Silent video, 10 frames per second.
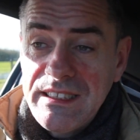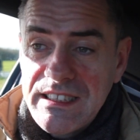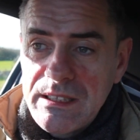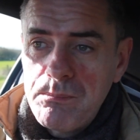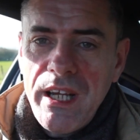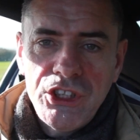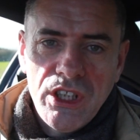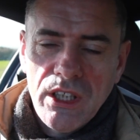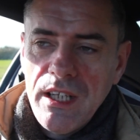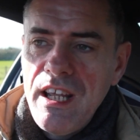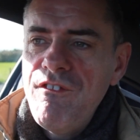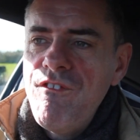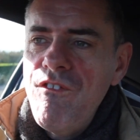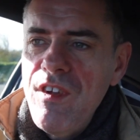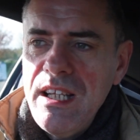It's special.
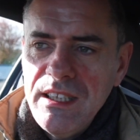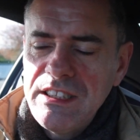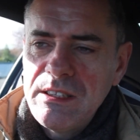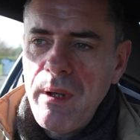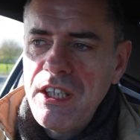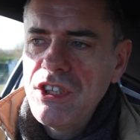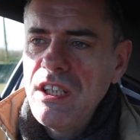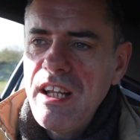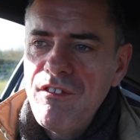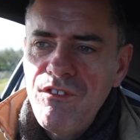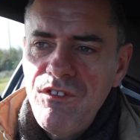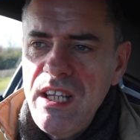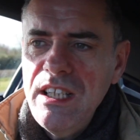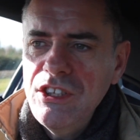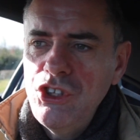It feels special. It
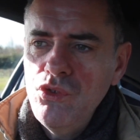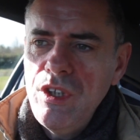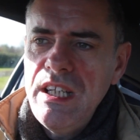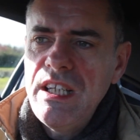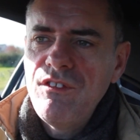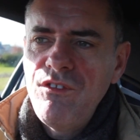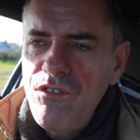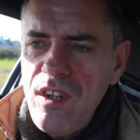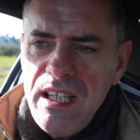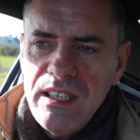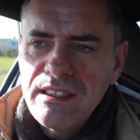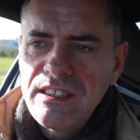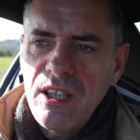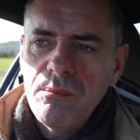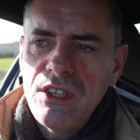feels unique. It
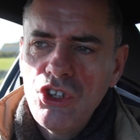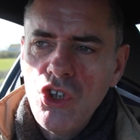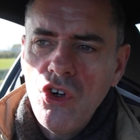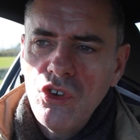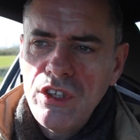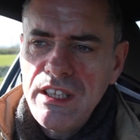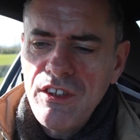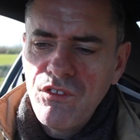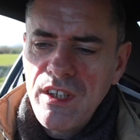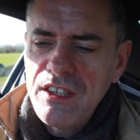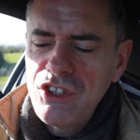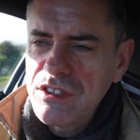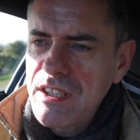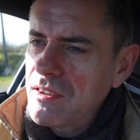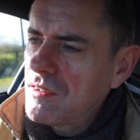feels something totally different,
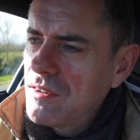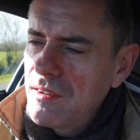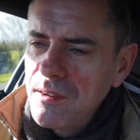and just that